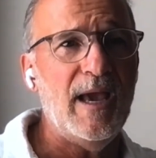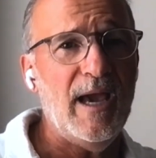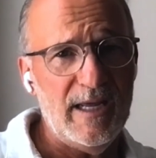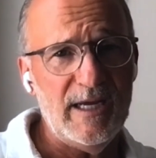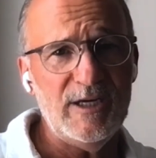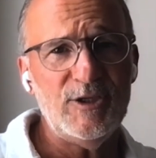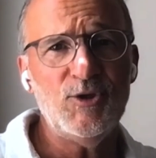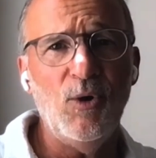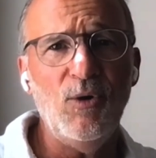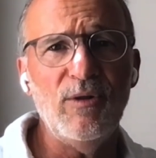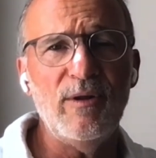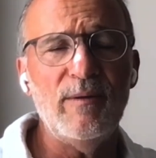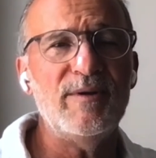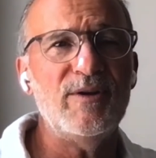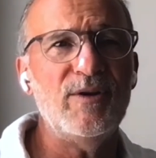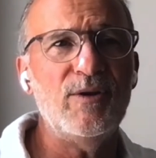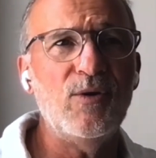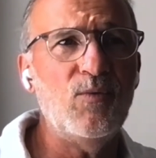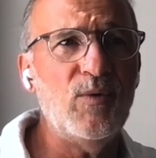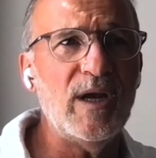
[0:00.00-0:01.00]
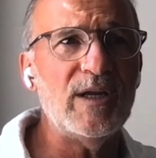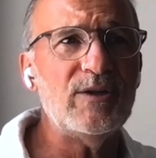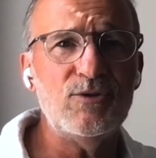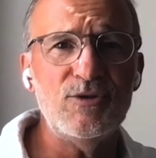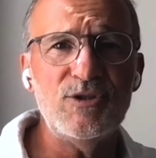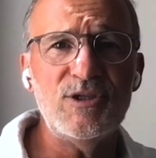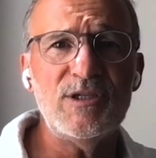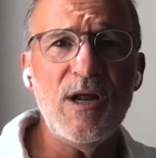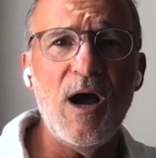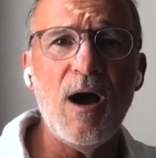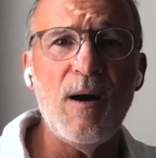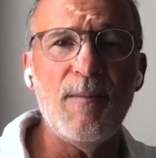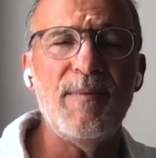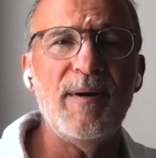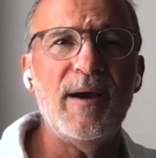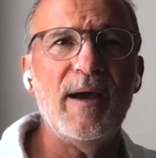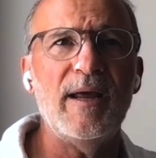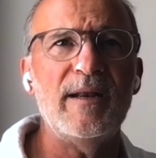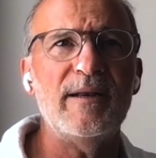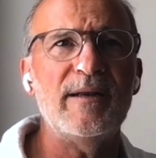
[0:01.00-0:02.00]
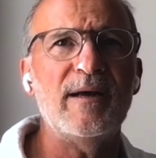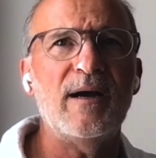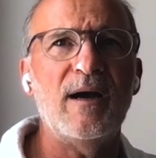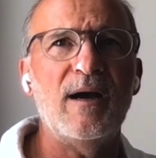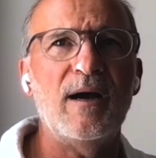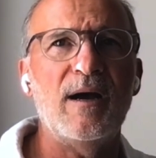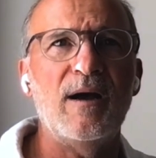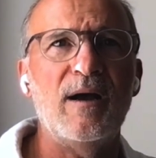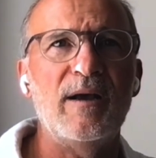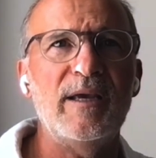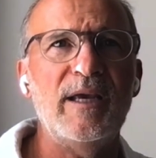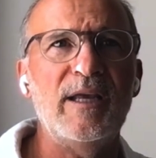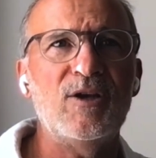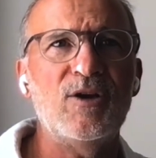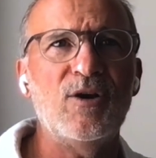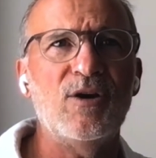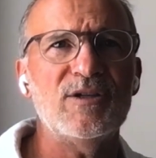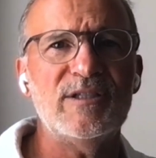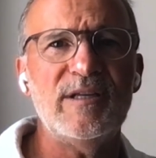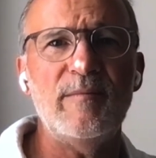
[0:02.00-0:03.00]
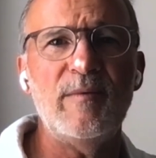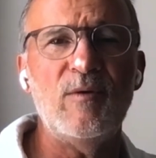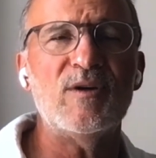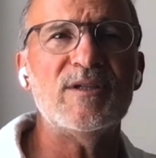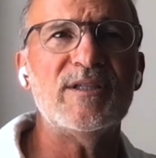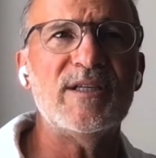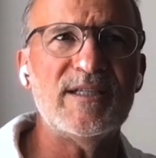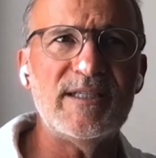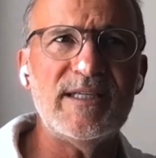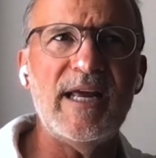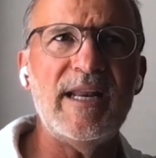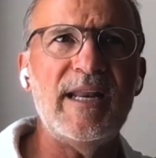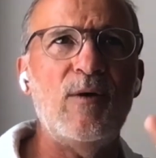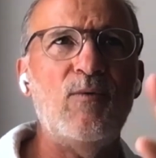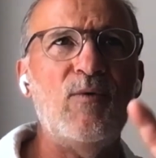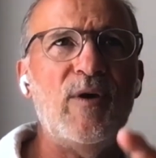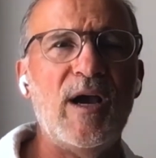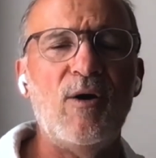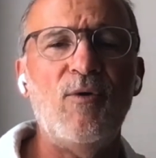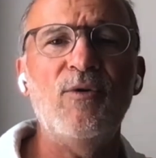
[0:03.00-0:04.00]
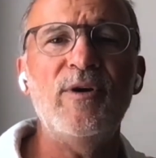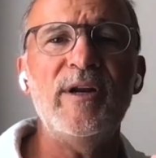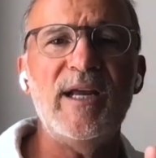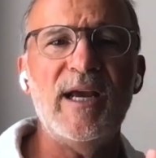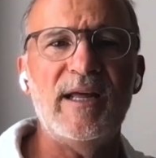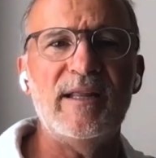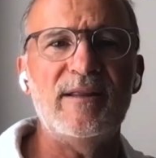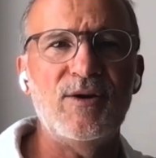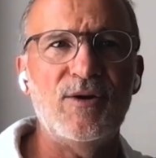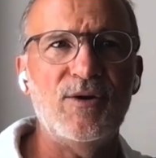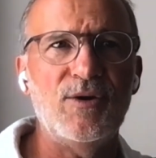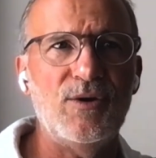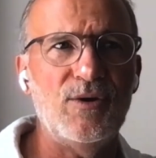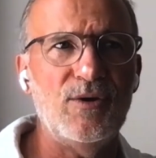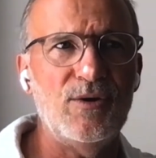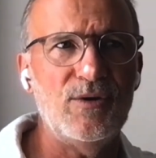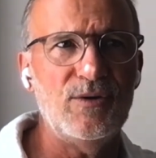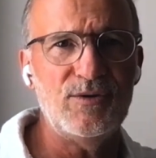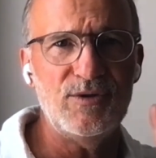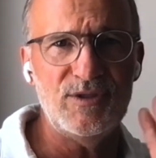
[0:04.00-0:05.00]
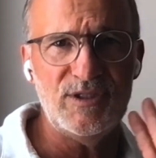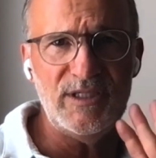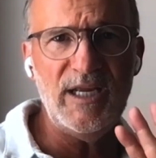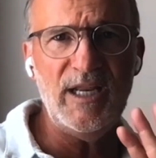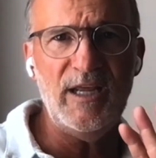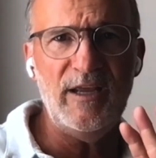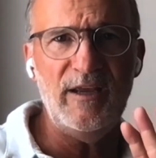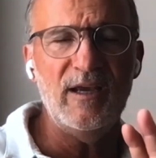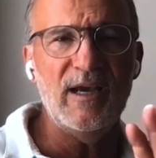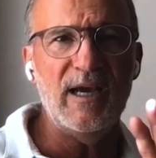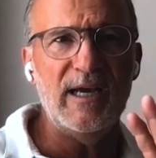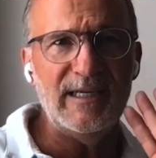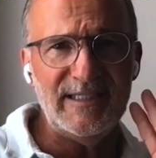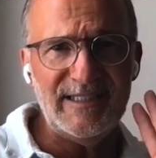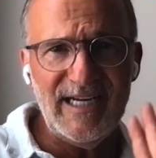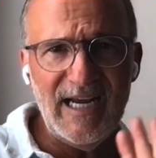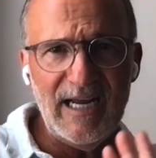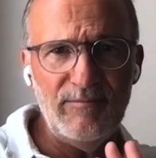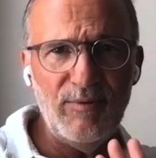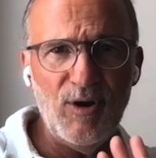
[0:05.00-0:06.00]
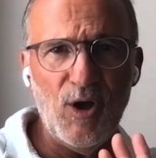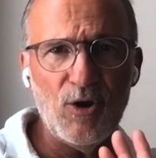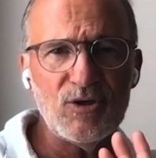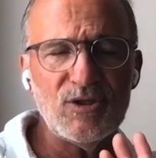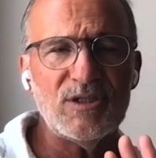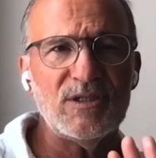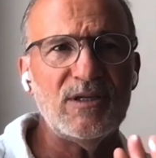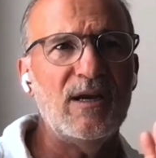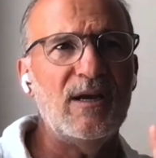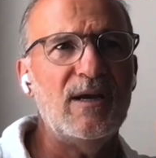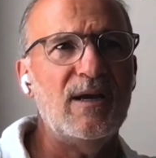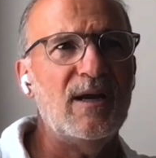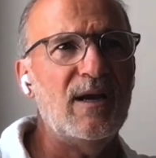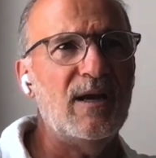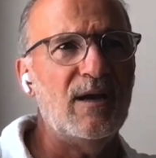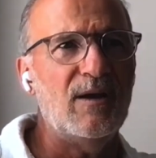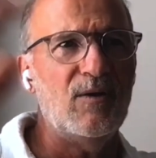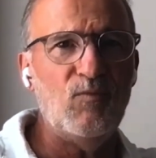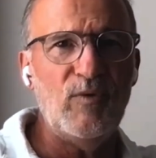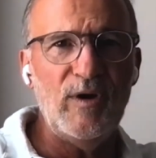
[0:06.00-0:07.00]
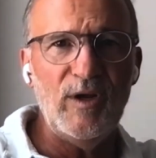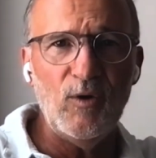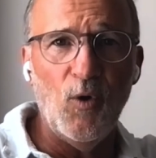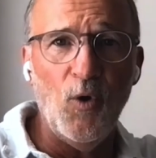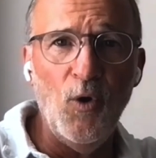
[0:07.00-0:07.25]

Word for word: And I told them, you know, we had to stop. And uh, it cost them, it was a Sunday, we only had the, the city 10 blocks we